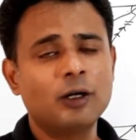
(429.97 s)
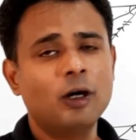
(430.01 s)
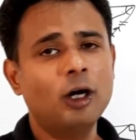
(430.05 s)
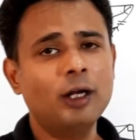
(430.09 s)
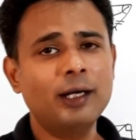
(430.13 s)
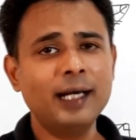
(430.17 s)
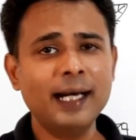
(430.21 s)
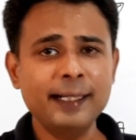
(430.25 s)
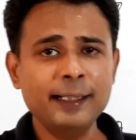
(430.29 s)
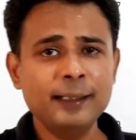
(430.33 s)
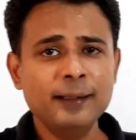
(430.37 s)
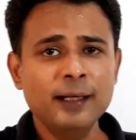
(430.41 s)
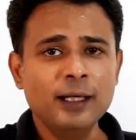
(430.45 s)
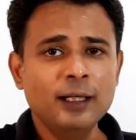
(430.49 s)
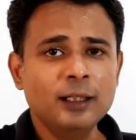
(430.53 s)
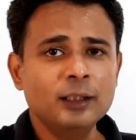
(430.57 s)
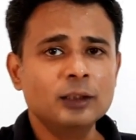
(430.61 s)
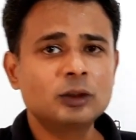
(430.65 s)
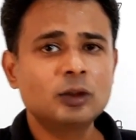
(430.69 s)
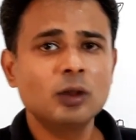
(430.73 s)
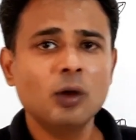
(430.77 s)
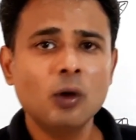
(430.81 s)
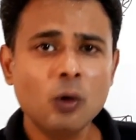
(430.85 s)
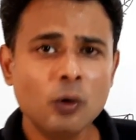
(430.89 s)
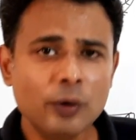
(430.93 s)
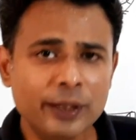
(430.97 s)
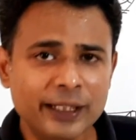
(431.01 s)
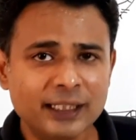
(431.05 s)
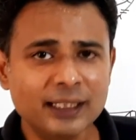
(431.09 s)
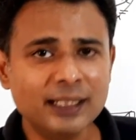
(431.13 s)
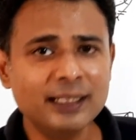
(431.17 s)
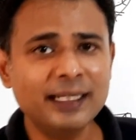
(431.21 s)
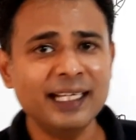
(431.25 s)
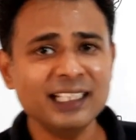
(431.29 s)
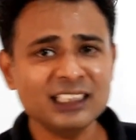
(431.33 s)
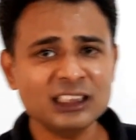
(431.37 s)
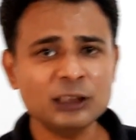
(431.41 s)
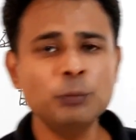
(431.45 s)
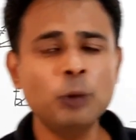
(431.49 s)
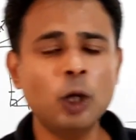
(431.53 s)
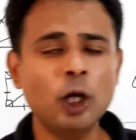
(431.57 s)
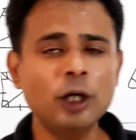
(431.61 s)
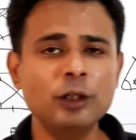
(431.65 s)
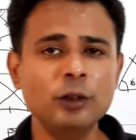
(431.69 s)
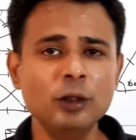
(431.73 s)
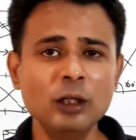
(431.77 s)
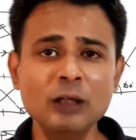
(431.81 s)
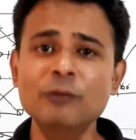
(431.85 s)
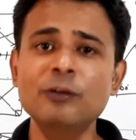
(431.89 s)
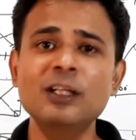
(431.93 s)
Alright. So in the next
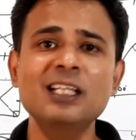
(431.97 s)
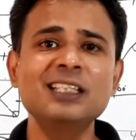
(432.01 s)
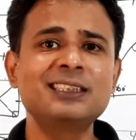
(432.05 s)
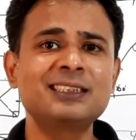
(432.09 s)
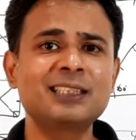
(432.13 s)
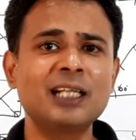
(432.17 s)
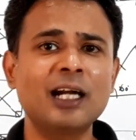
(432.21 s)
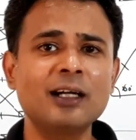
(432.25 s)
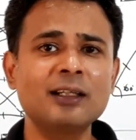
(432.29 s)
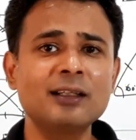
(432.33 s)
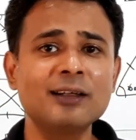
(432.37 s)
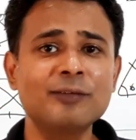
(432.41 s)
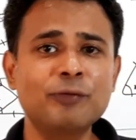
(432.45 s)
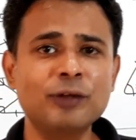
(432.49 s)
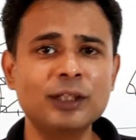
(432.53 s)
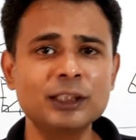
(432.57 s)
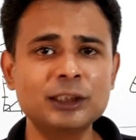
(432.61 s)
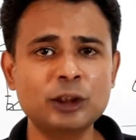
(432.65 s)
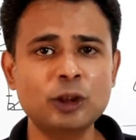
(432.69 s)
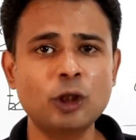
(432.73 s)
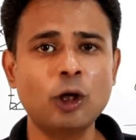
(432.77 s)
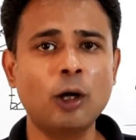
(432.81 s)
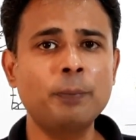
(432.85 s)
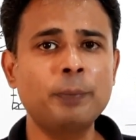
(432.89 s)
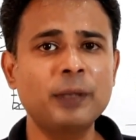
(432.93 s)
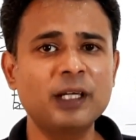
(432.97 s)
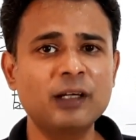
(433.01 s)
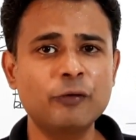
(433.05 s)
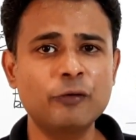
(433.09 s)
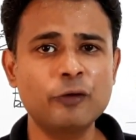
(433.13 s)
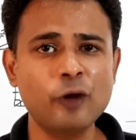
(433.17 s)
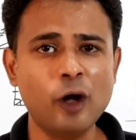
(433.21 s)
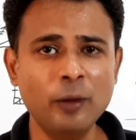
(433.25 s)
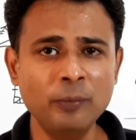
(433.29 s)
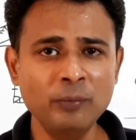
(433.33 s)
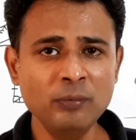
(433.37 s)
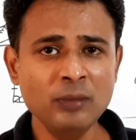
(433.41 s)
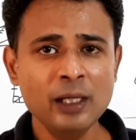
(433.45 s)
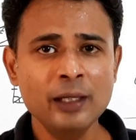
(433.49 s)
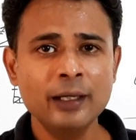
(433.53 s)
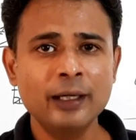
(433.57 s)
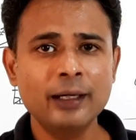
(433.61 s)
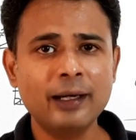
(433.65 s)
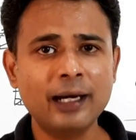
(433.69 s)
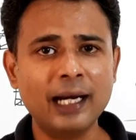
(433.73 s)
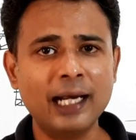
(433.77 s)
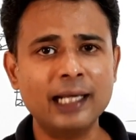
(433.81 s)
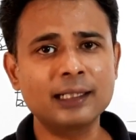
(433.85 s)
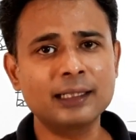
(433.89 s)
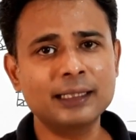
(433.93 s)
module, we will start the first topic from
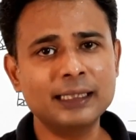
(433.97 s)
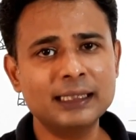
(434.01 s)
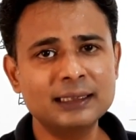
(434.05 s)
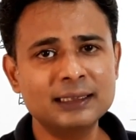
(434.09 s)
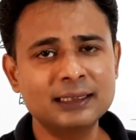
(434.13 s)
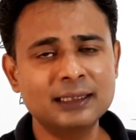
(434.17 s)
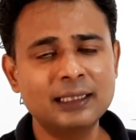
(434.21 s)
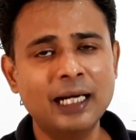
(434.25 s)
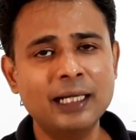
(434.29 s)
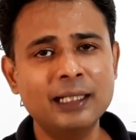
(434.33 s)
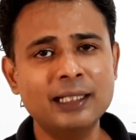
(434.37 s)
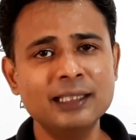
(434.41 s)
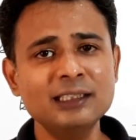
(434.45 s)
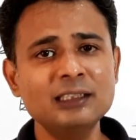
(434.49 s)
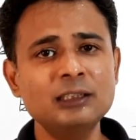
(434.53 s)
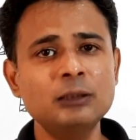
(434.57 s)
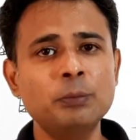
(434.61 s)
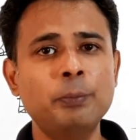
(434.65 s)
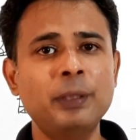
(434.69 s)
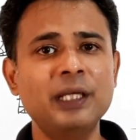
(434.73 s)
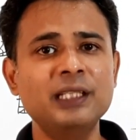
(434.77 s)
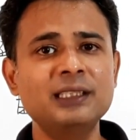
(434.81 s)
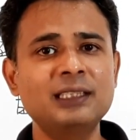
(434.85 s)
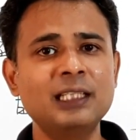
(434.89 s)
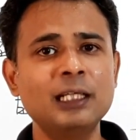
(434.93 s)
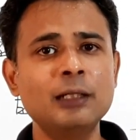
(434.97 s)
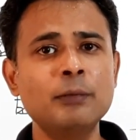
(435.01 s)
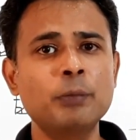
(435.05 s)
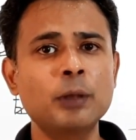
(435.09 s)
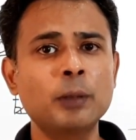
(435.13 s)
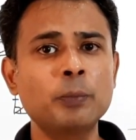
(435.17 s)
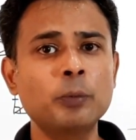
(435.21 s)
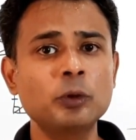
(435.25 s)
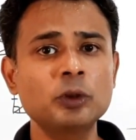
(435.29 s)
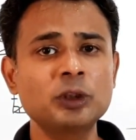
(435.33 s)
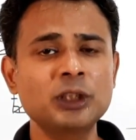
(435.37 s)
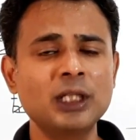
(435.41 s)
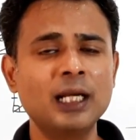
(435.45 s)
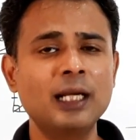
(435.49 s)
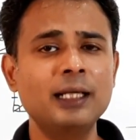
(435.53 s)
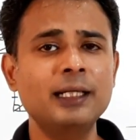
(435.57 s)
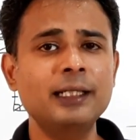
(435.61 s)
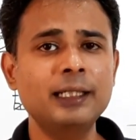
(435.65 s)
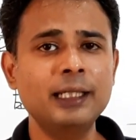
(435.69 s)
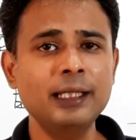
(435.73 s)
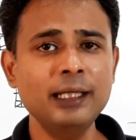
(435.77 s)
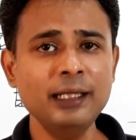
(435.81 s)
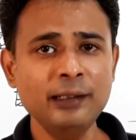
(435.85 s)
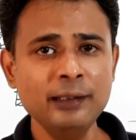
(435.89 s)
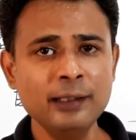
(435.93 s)
triangles, that is basic
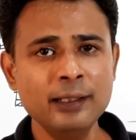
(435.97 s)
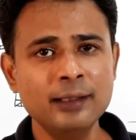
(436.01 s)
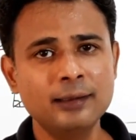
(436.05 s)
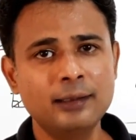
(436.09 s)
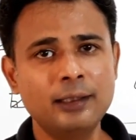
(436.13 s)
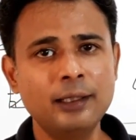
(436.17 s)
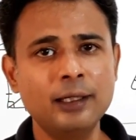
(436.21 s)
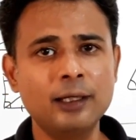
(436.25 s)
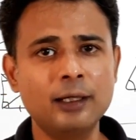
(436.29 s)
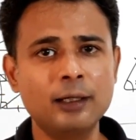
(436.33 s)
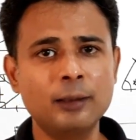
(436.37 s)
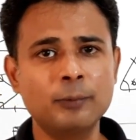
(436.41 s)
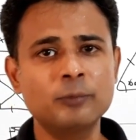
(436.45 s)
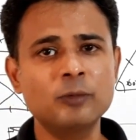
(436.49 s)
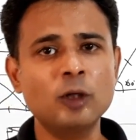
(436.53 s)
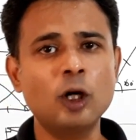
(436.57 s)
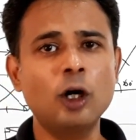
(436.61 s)
proportionality theorem,